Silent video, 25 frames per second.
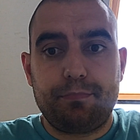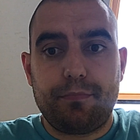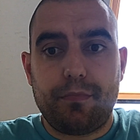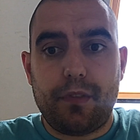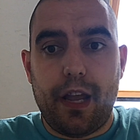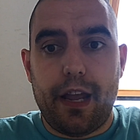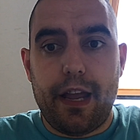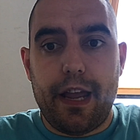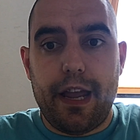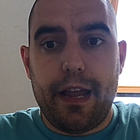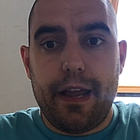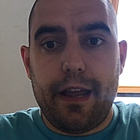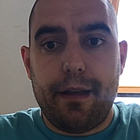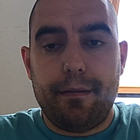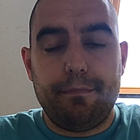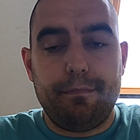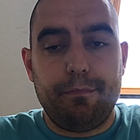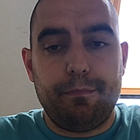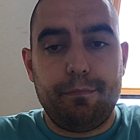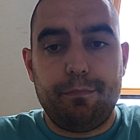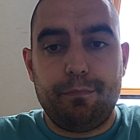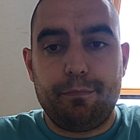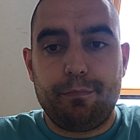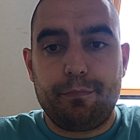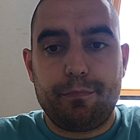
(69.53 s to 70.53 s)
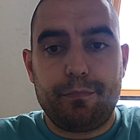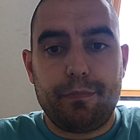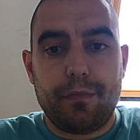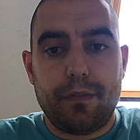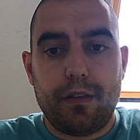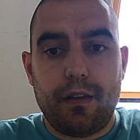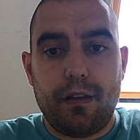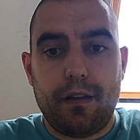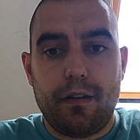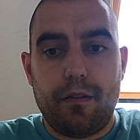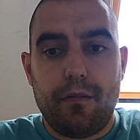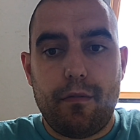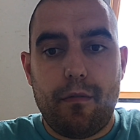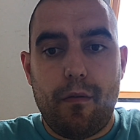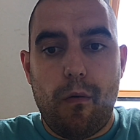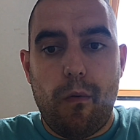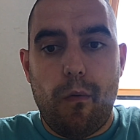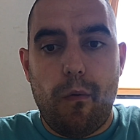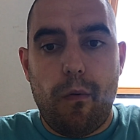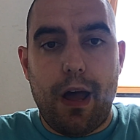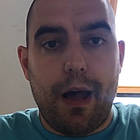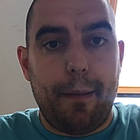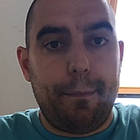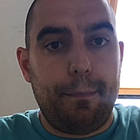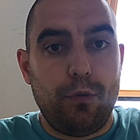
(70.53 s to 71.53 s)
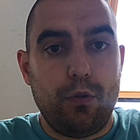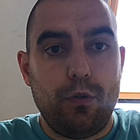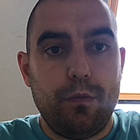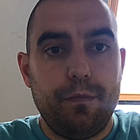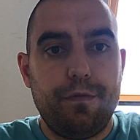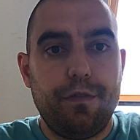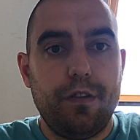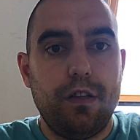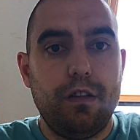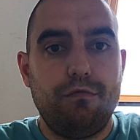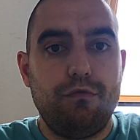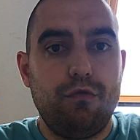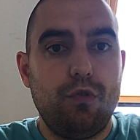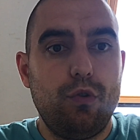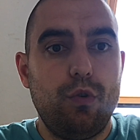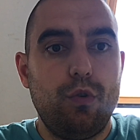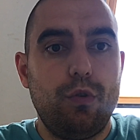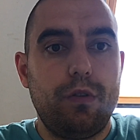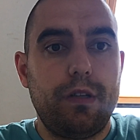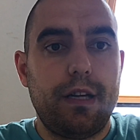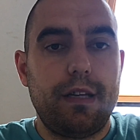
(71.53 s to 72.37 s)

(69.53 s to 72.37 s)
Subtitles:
League. At Bloomfield Road,